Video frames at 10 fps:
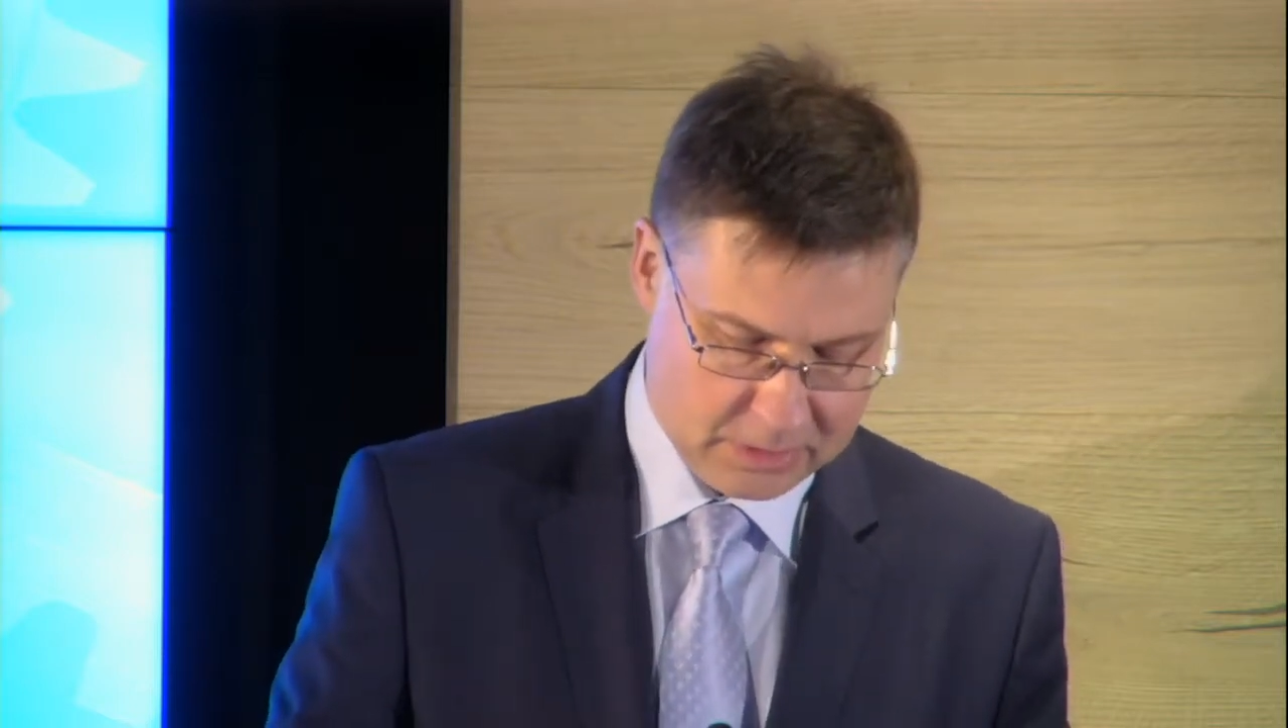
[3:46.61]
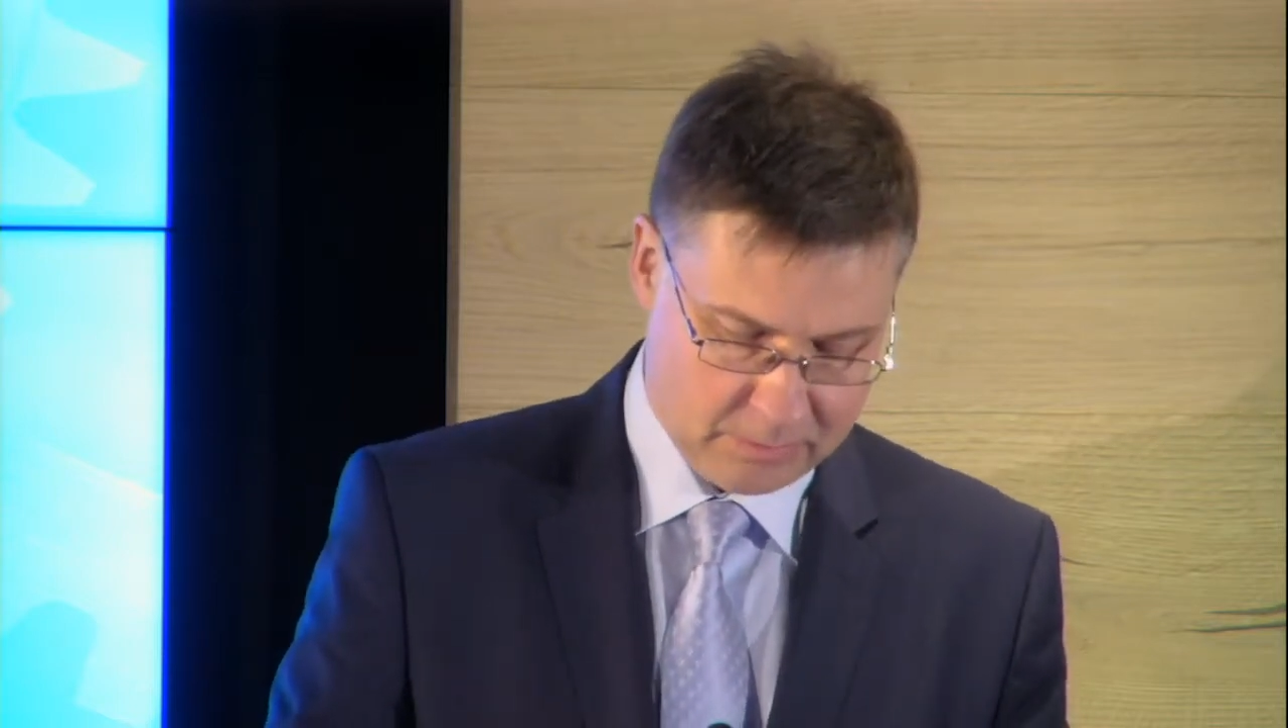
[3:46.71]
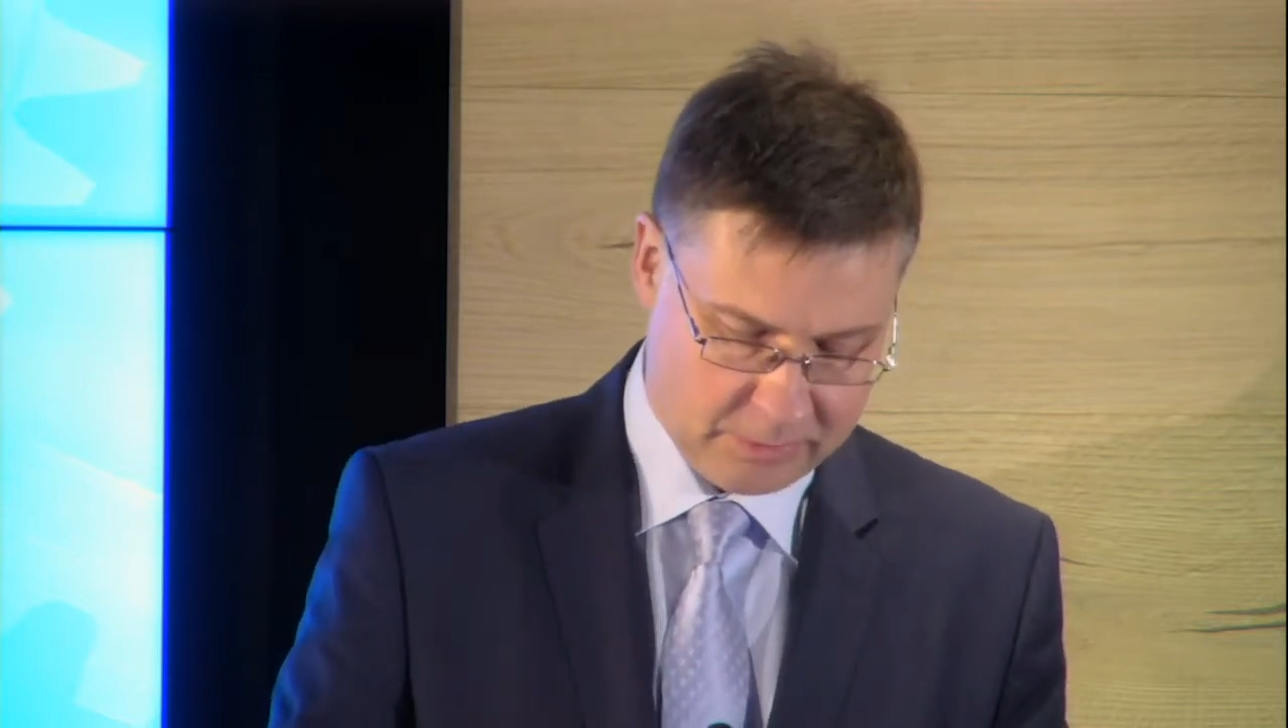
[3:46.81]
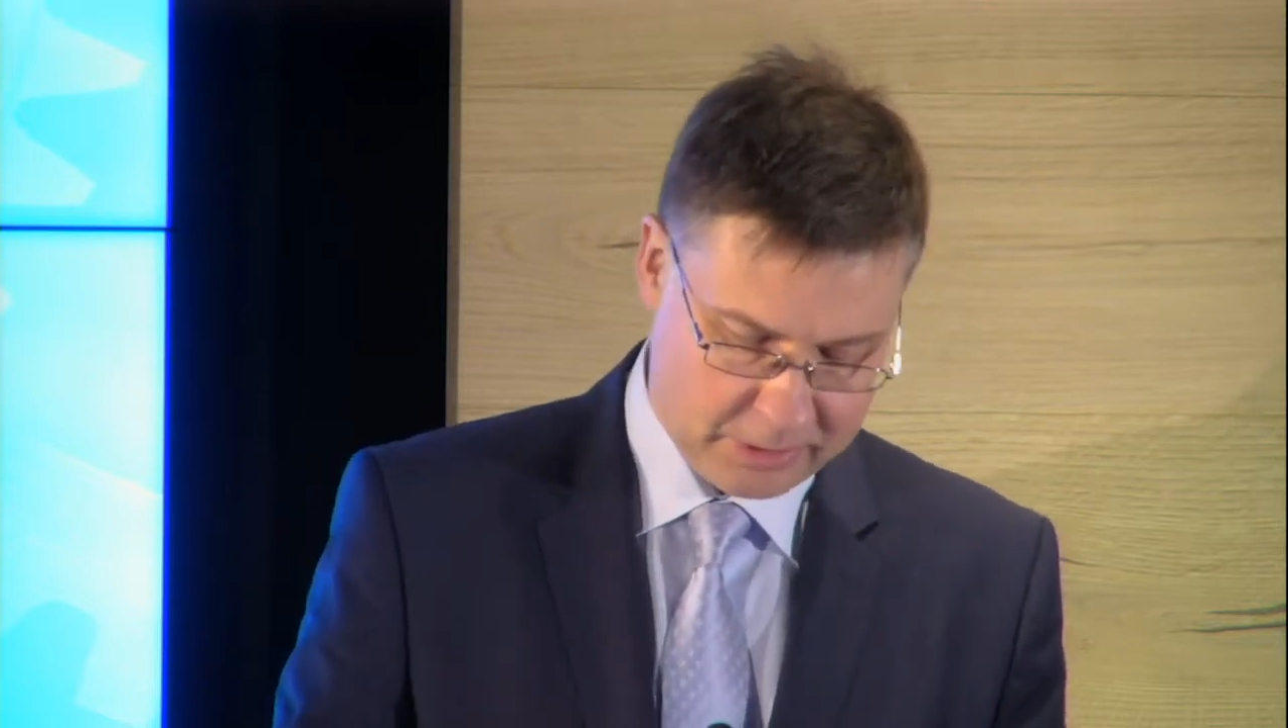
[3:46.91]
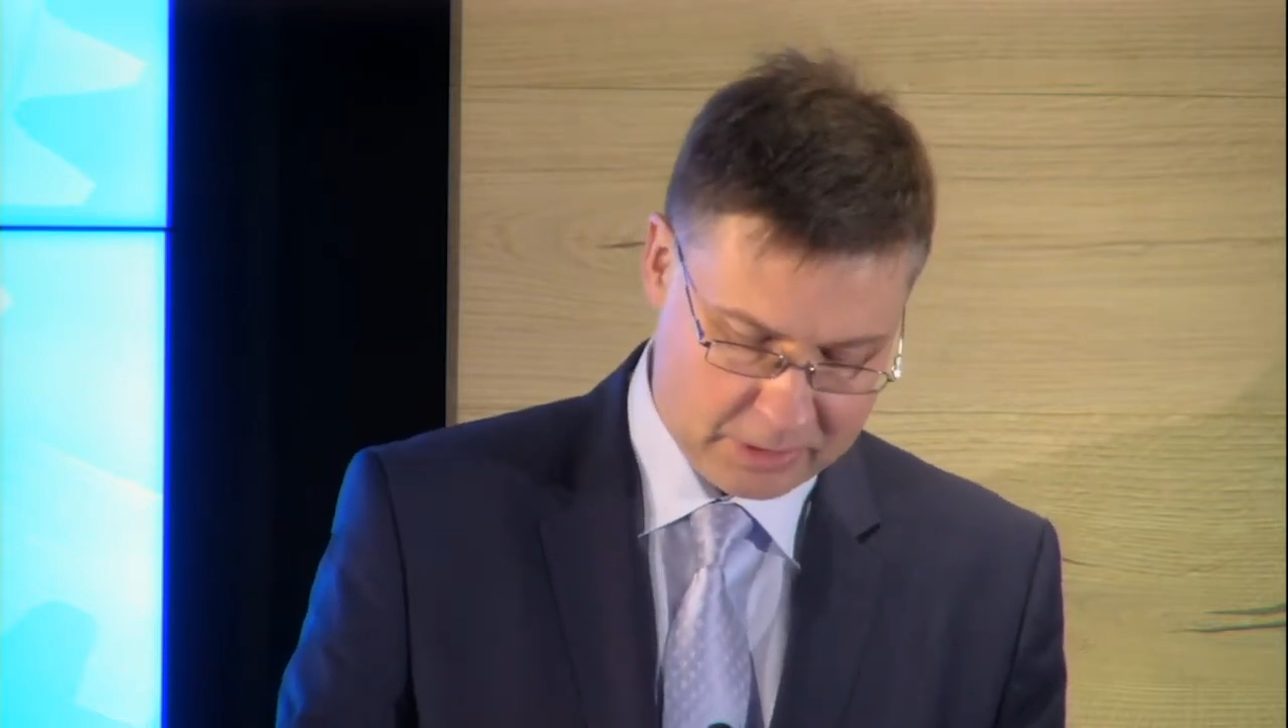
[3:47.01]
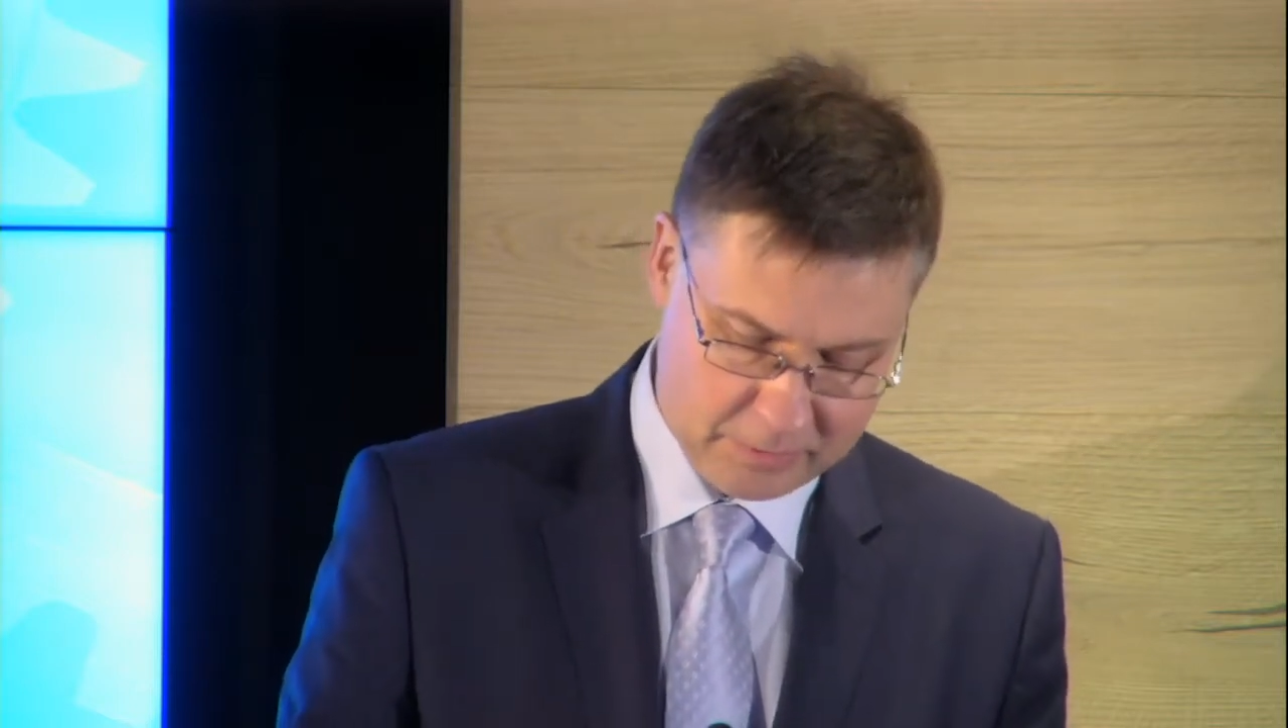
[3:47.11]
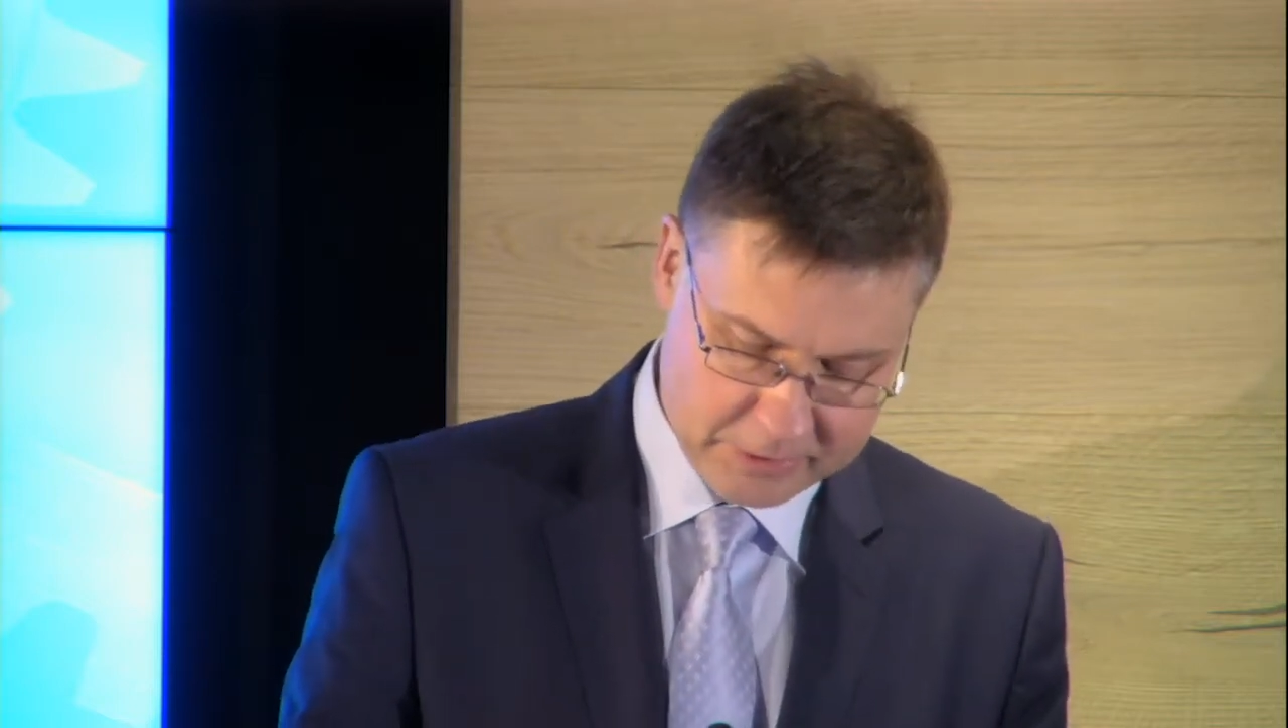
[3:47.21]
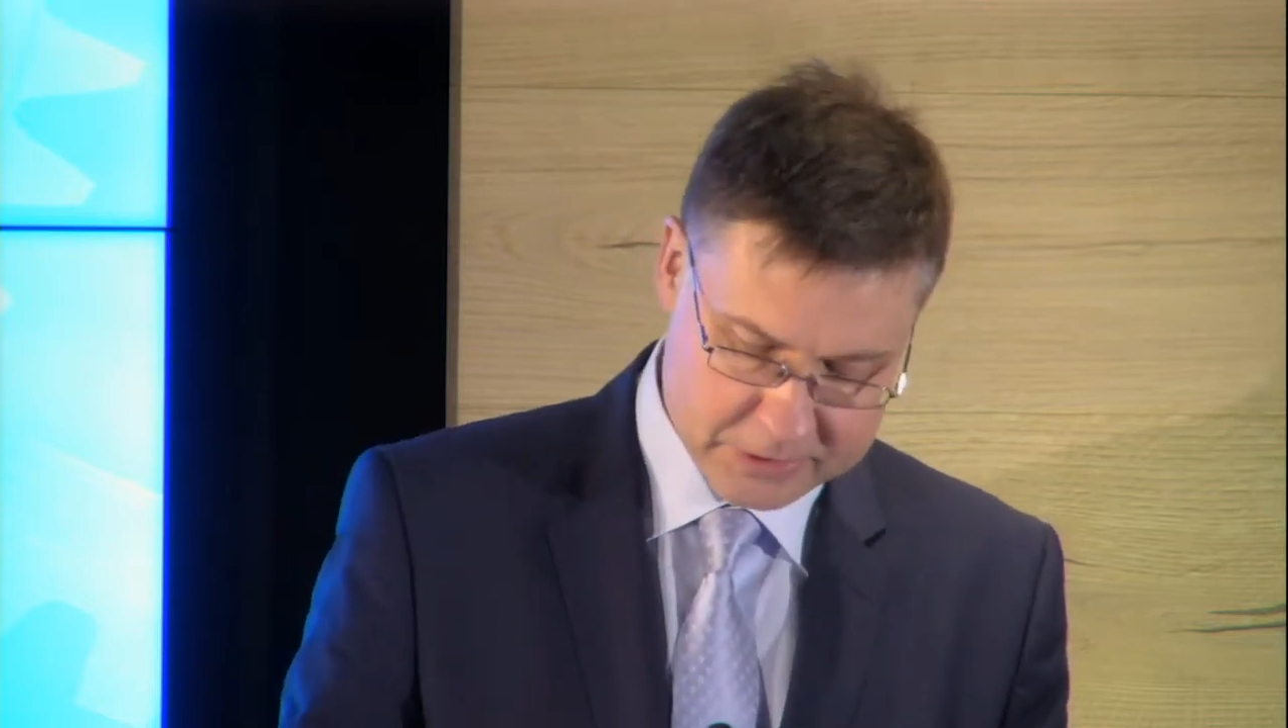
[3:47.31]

By allowing